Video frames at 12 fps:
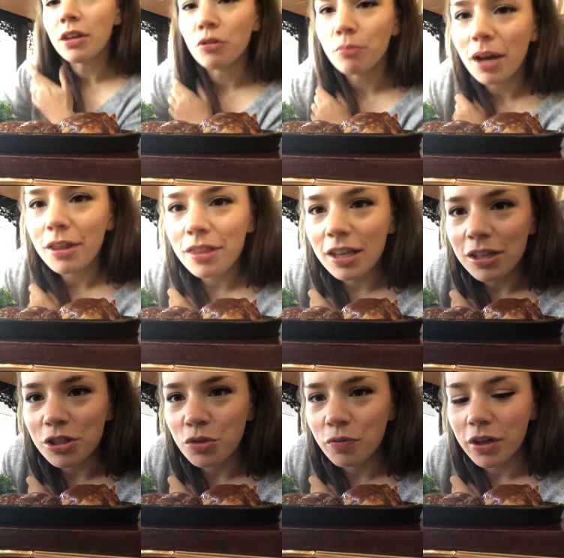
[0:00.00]
You might think
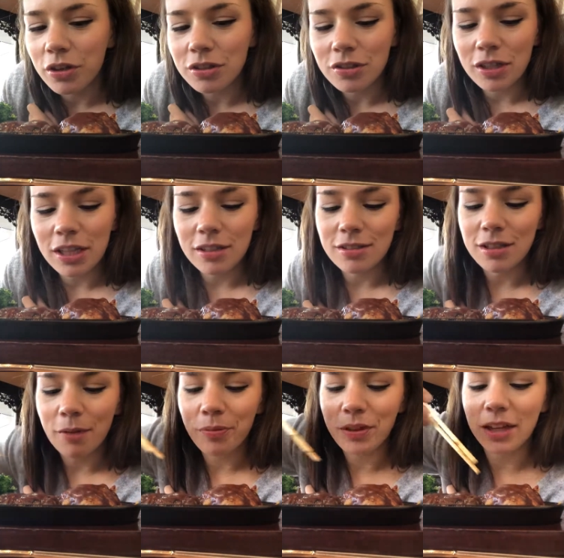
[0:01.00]
it's weird to eat
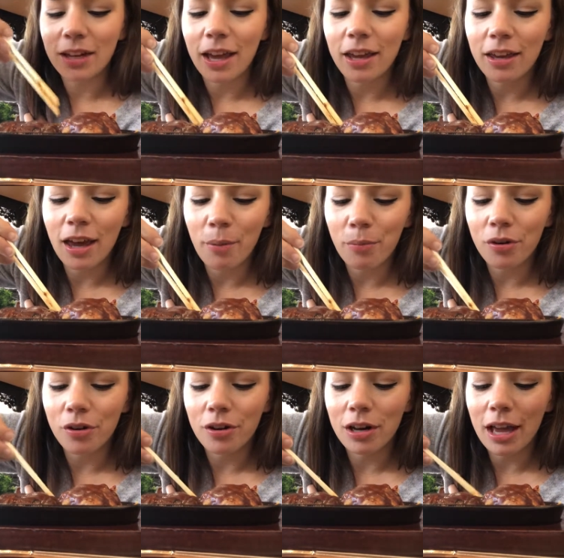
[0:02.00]
something like
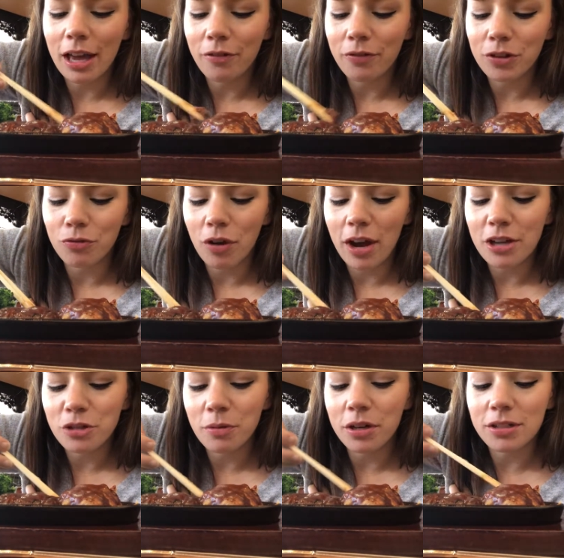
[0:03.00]
hamburger like with
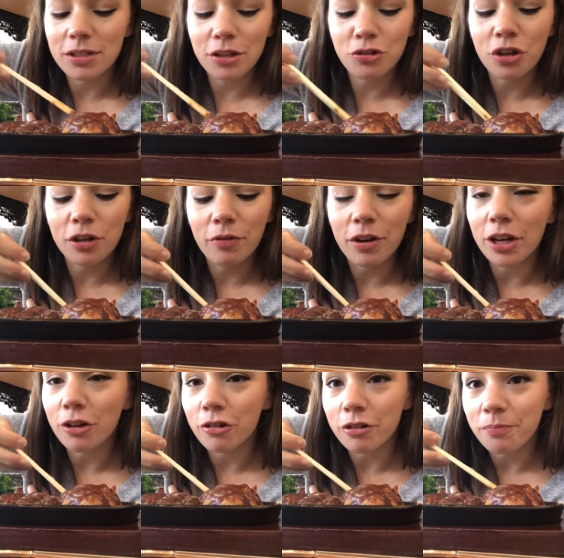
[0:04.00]
rice, but it's actually very
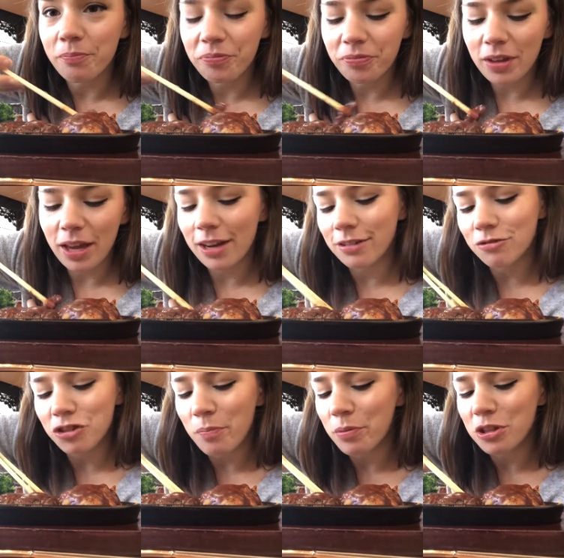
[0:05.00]
good.
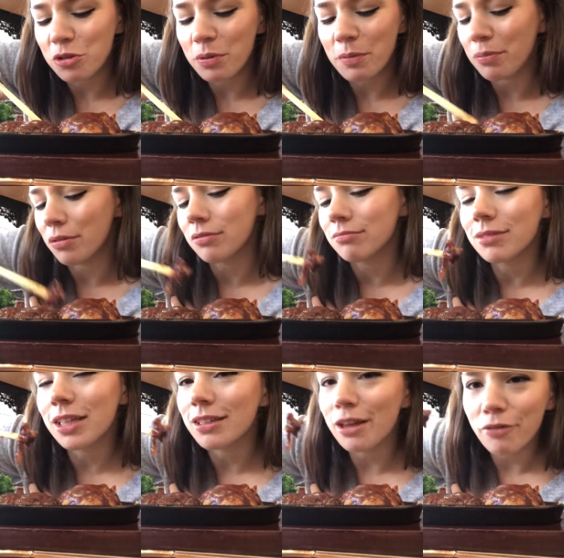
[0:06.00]
And Japanese people
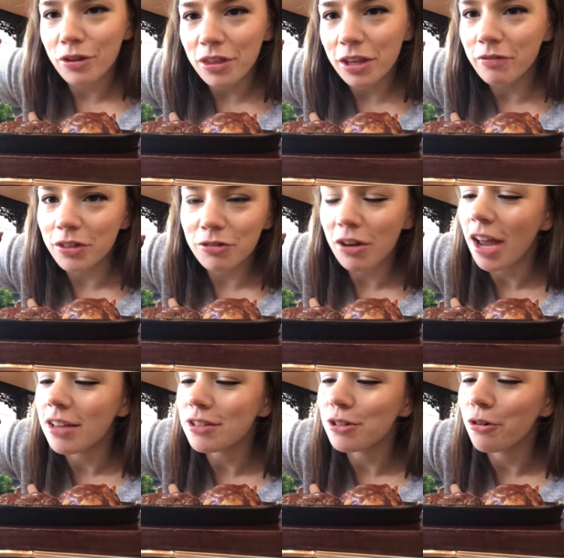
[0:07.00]
eat everything with
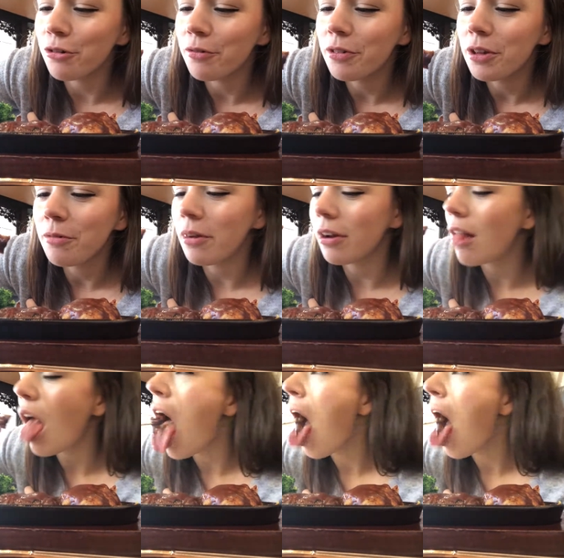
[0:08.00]
rice, so but